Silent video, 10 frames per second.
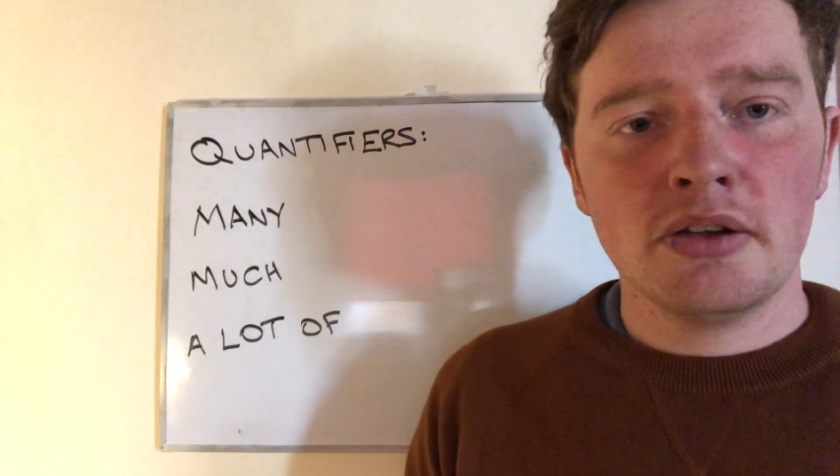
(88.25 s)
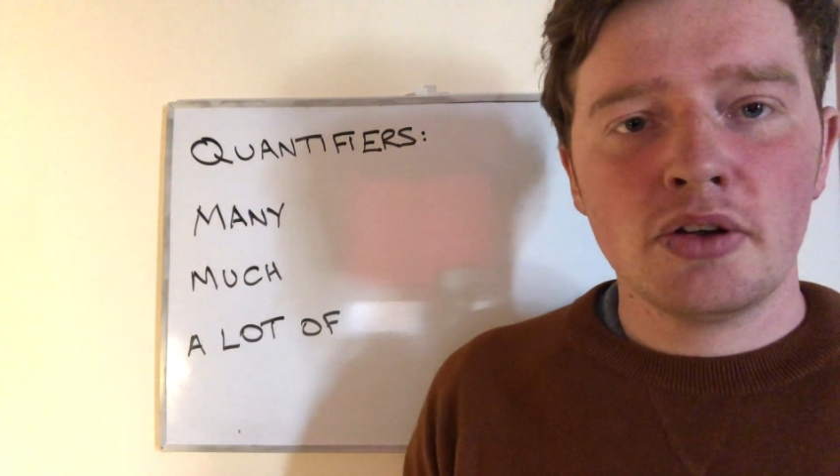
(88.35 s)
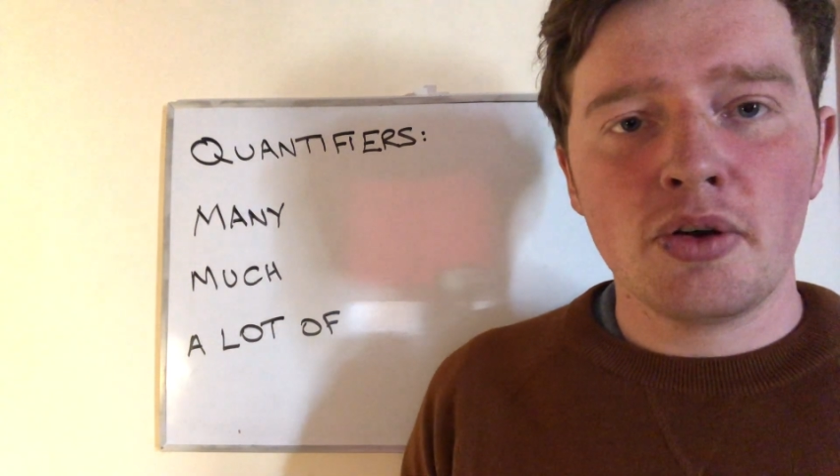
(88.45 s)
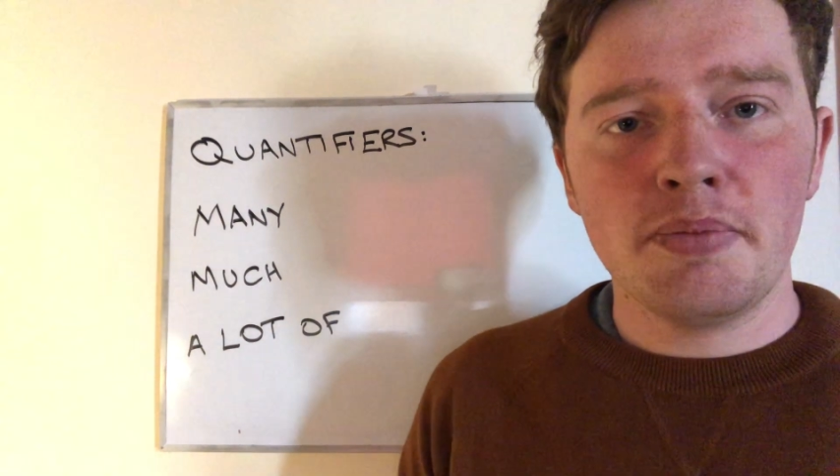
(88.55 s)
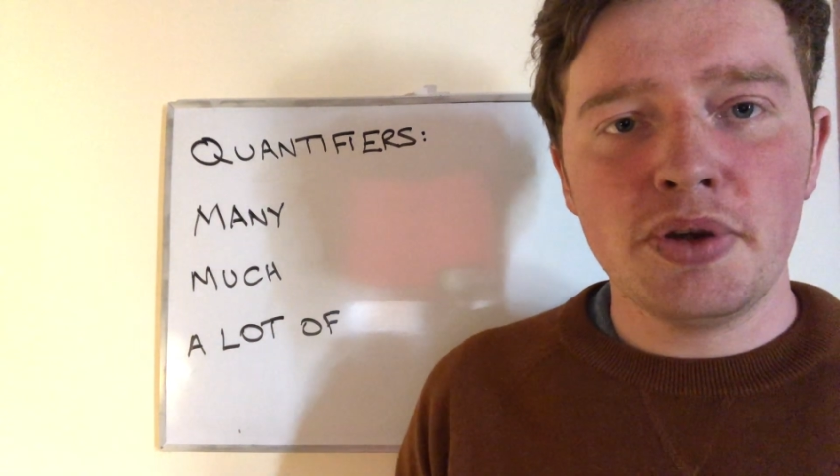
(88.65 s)

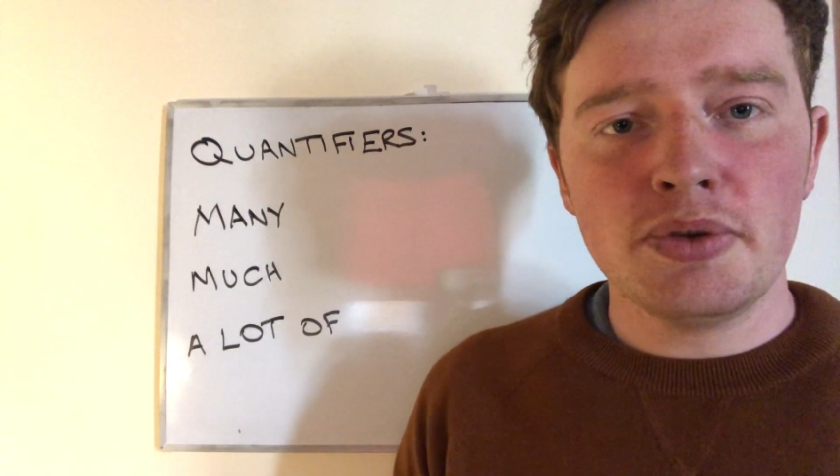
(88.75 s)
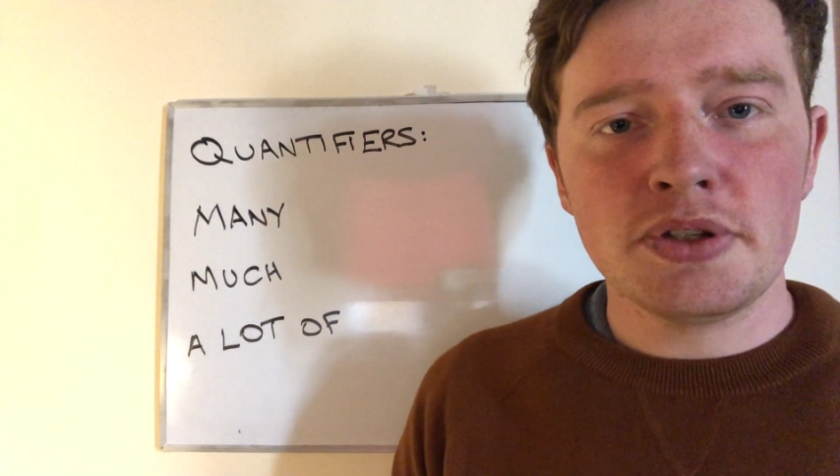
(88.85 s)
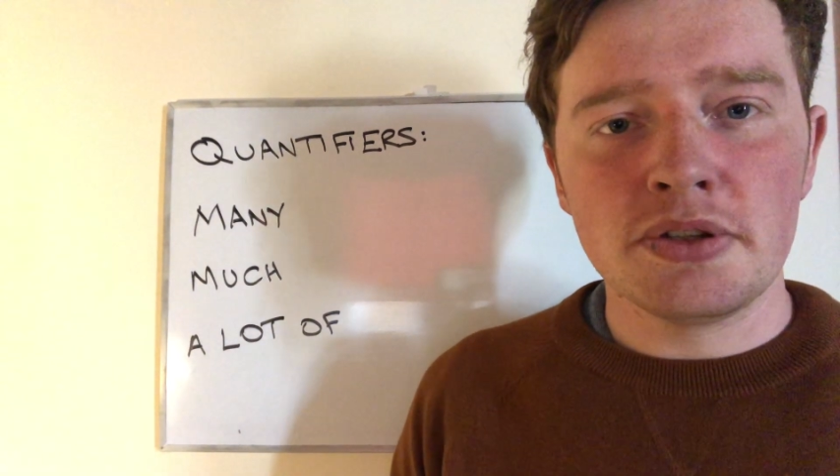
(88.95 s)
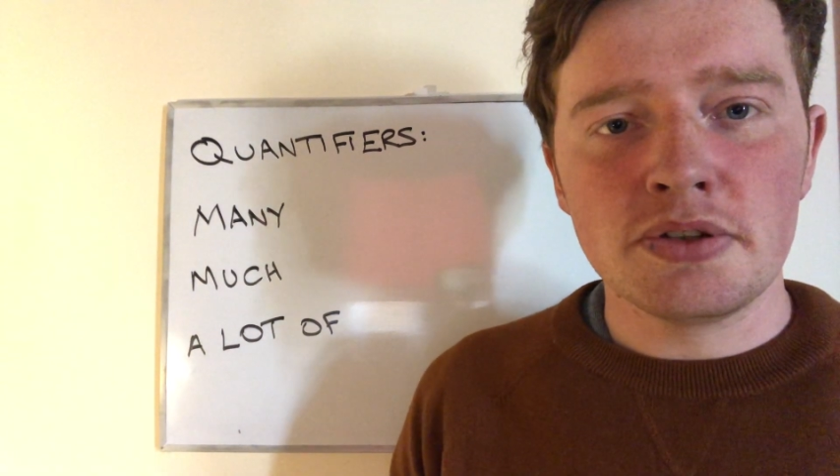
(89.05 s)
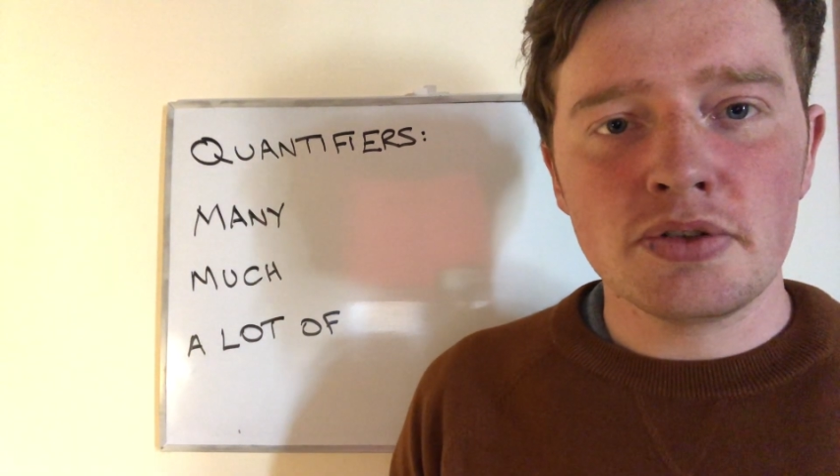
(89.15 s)

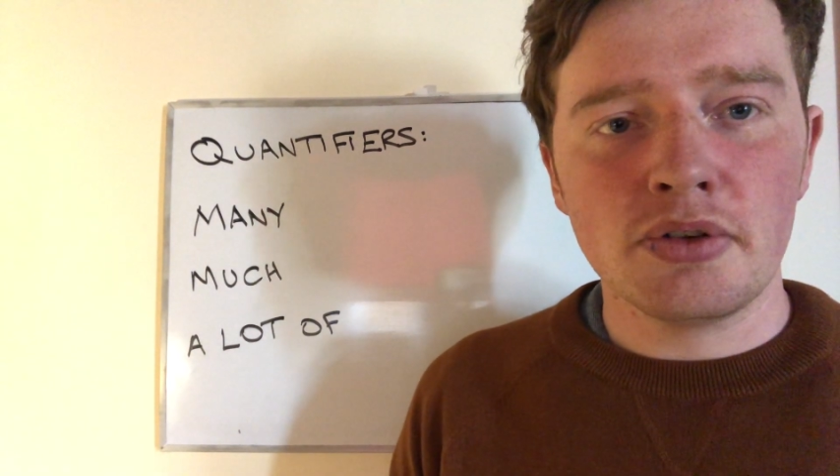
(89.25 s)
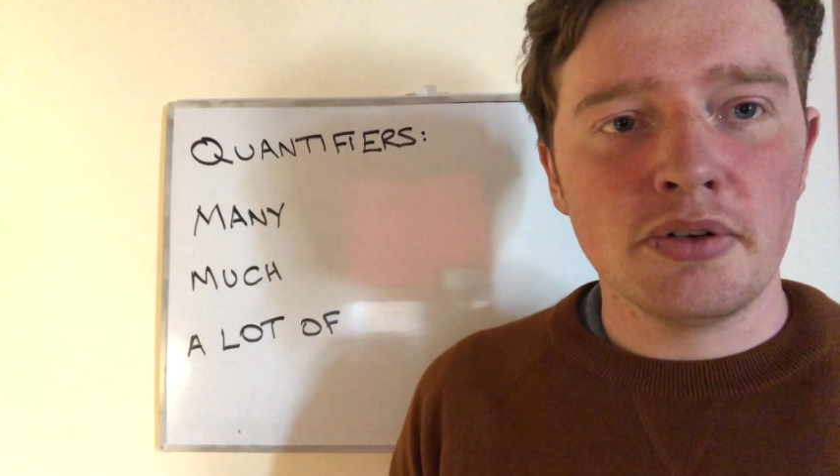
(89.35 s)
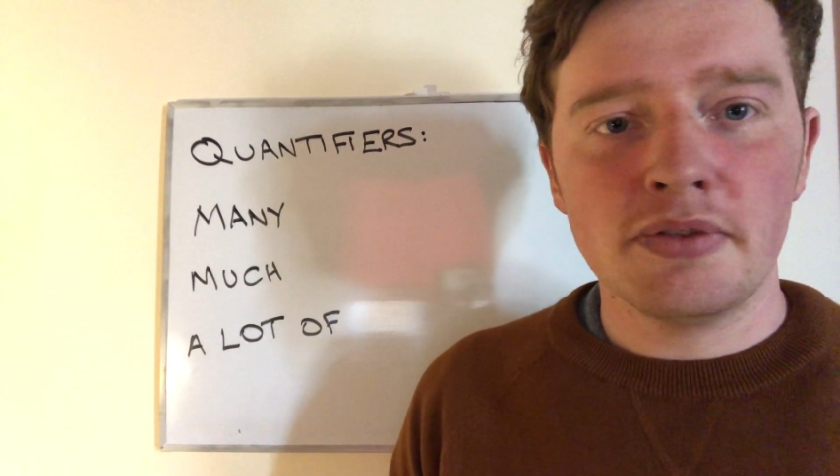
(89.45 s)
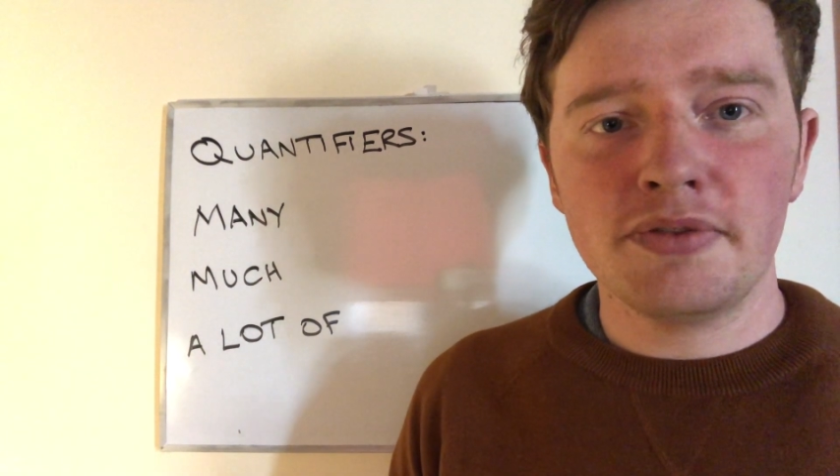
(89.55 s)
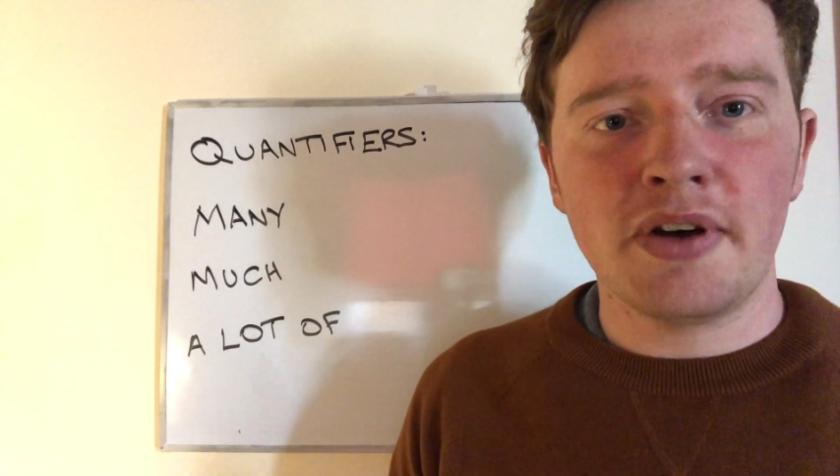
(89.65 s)
computers
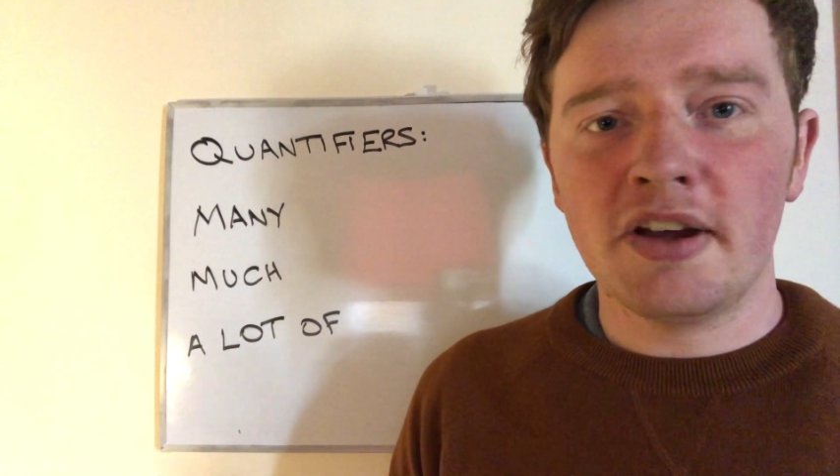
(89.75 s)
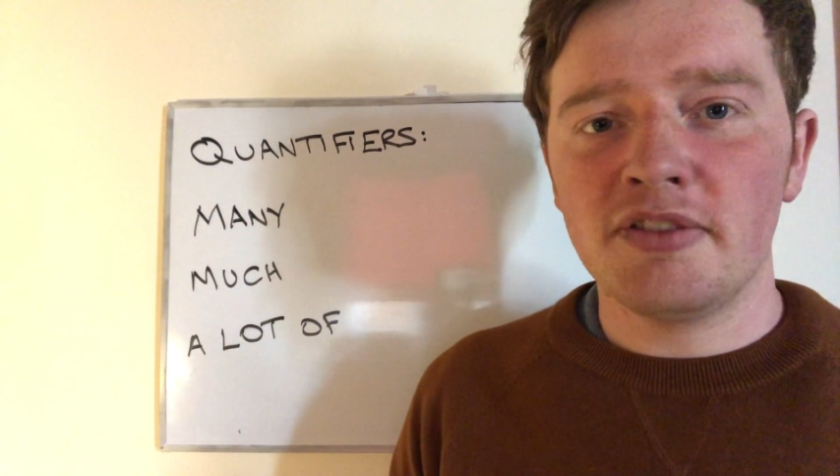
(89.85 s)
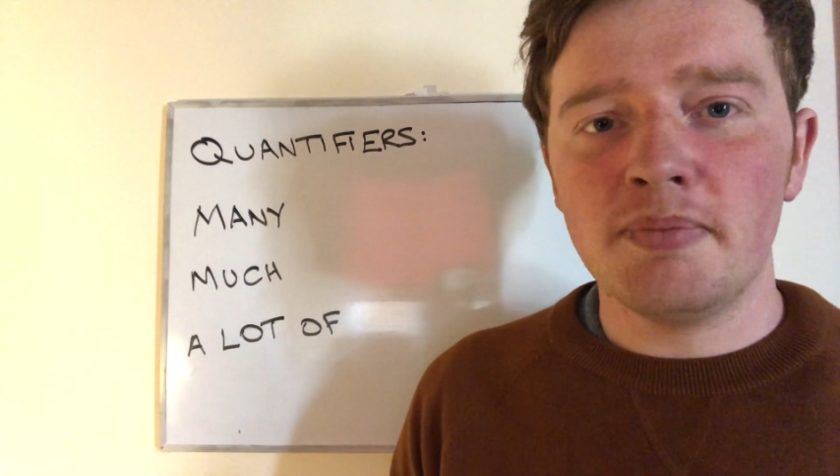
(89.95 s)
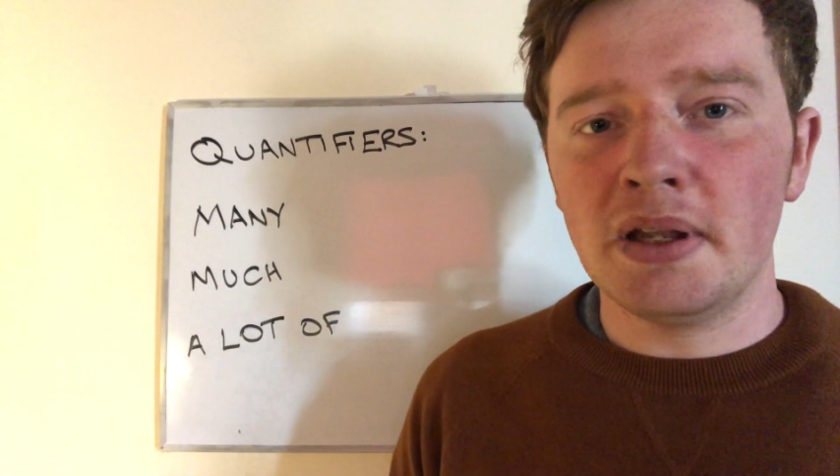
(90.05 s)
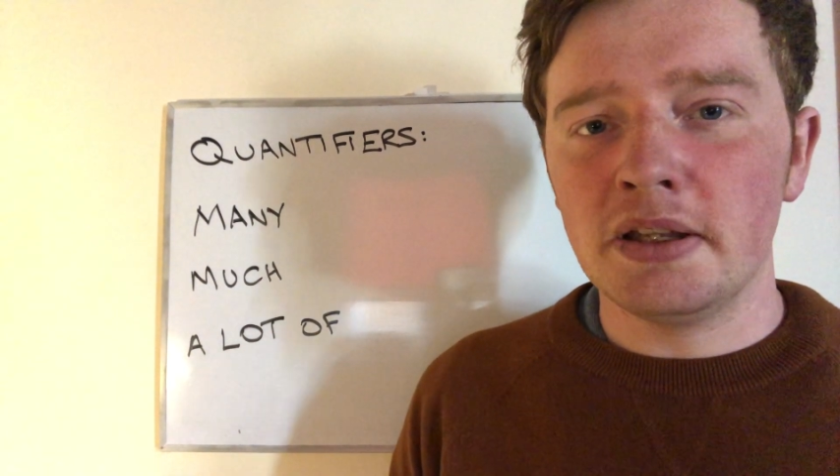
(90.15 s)
or
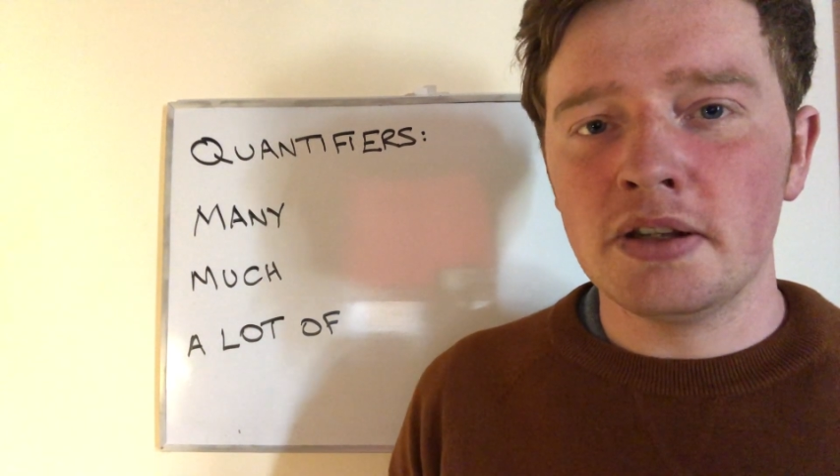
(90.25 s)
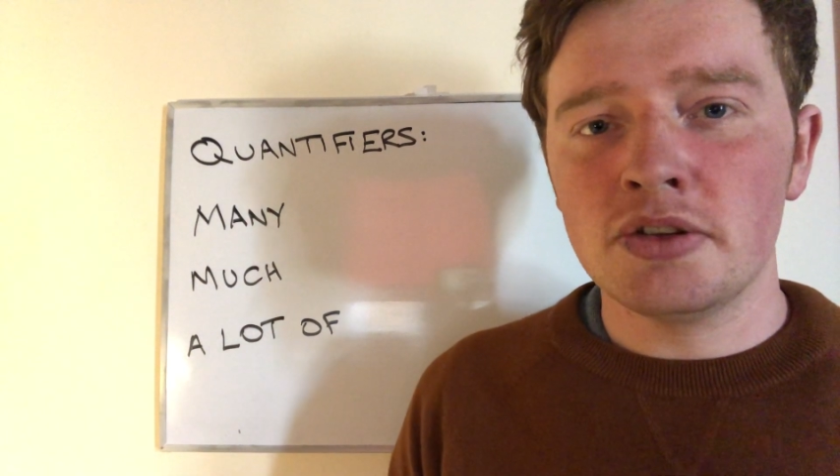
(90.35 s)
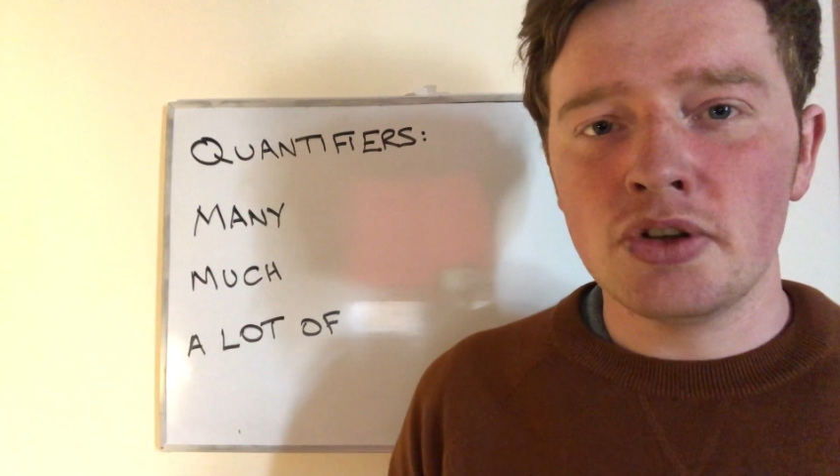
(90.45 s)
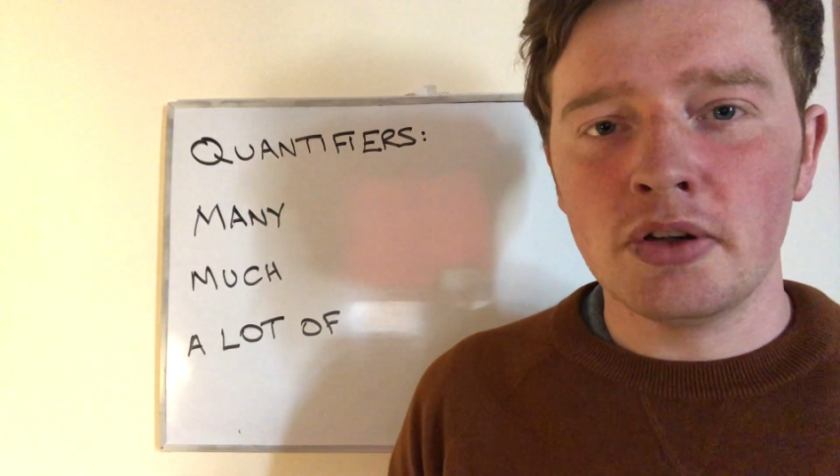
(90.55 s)
$5 million.